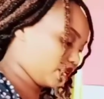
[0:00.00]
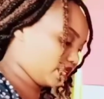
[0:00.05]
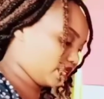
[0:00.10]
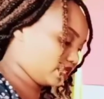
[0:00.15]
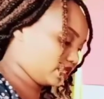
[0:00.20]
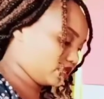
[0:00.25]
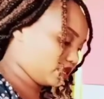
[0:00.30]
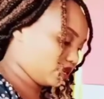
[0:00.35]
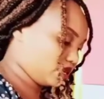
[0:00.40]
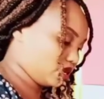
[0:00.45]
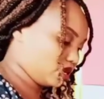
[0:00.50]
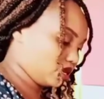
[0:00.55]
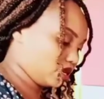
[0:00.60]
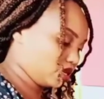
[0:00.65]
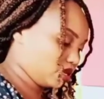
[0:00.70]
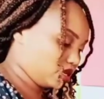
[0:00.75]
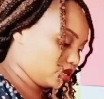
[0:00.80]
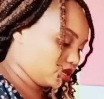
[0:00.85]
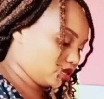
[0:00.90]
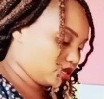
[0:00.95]
Please
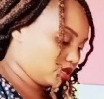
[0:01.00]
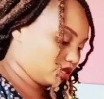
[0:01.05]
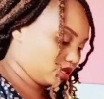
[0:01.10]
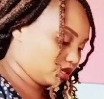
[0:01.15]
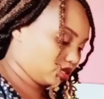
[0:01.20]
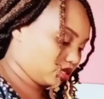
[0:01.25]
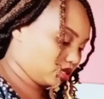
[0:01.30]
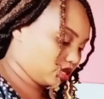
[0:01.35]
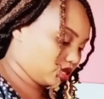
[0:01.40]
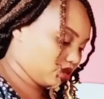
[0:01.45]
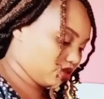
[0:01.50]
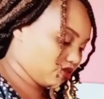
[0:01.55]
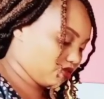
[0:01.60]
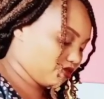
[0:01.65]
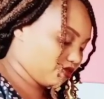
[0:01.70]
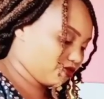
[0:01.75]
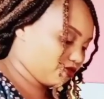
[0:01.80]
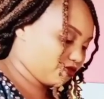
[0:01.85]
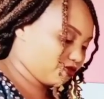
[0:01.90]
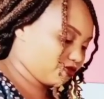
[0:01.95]

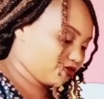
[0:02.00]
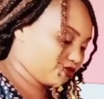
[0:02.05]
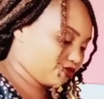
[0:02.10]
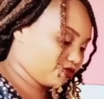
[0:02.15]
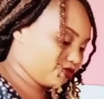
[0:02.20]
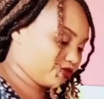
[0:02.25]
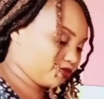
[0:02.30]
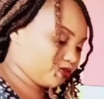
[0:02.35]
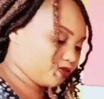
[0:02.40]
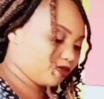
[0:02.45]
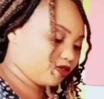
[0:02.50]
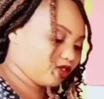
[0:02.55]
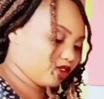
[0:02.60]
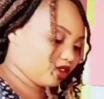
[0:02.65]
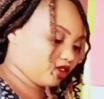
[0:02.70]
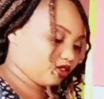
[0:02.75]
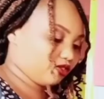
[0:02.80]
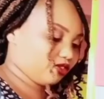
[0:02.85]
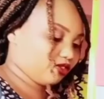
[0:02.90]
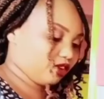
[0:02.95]
stay
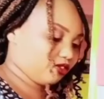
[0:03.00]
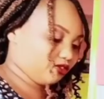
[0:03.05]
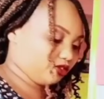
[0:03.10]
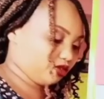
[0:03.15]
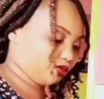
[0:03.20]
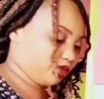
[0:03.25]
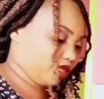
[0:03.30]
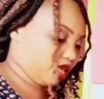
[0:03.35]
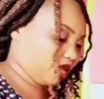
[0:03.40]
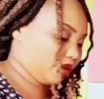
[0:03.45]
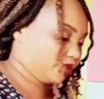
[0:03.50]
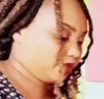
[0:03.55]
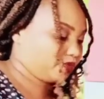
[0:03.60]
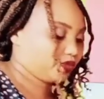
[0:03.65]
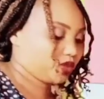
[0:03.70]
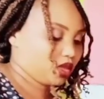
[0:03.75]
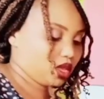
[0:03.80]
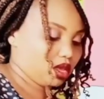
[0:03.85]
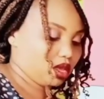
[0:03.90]
very far from there.